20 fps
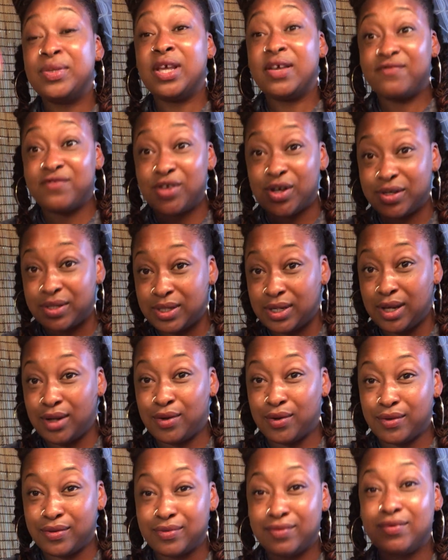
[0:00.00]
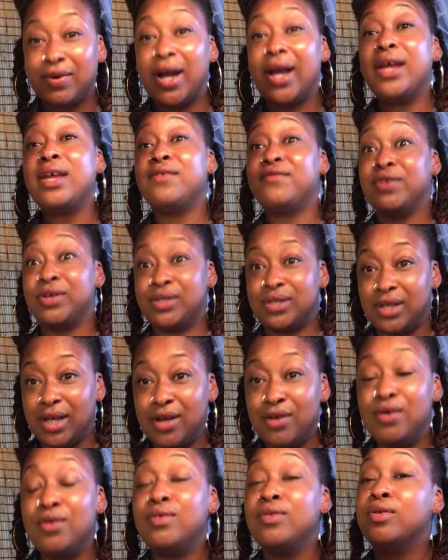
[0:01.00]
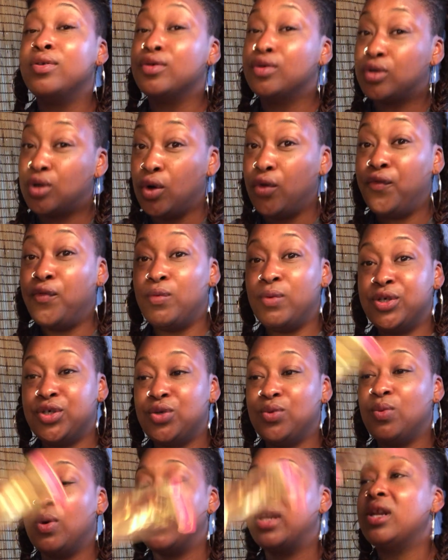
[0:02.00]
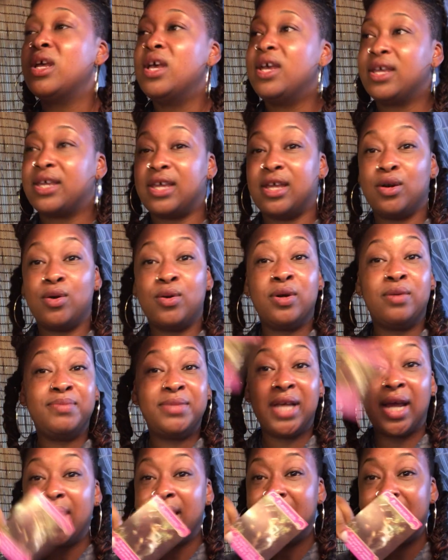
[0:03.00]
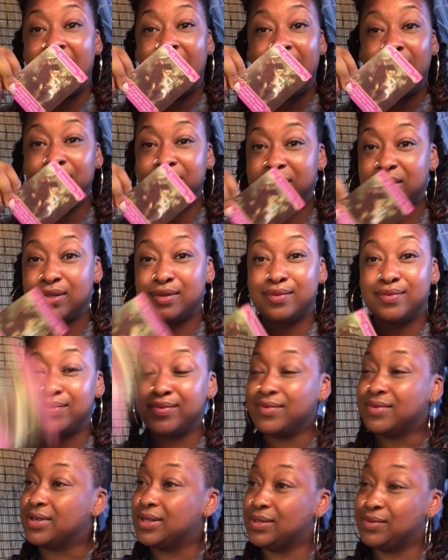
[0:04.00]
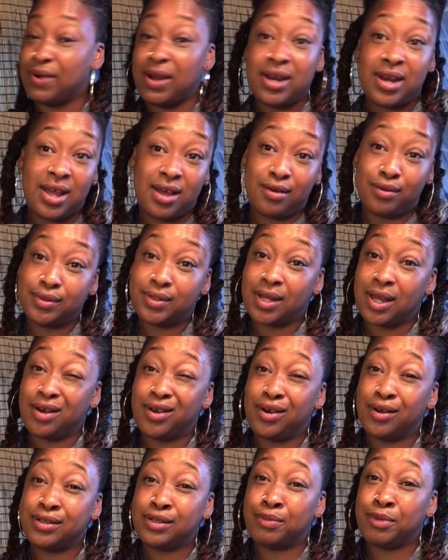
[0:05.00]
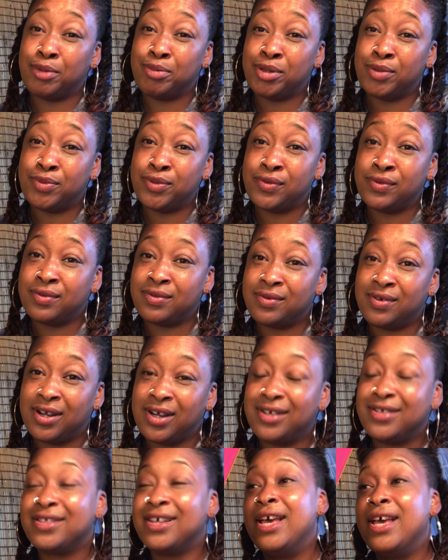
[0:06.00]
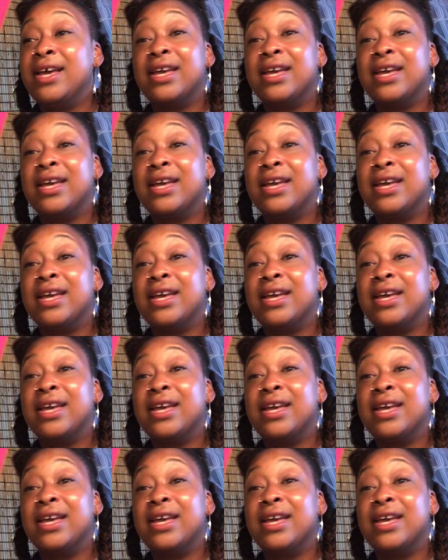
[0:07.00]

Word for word: If you're single, right? If you're single, go for what you want. Get on them dating apps. Because right now it's kind of hard to meet people, right?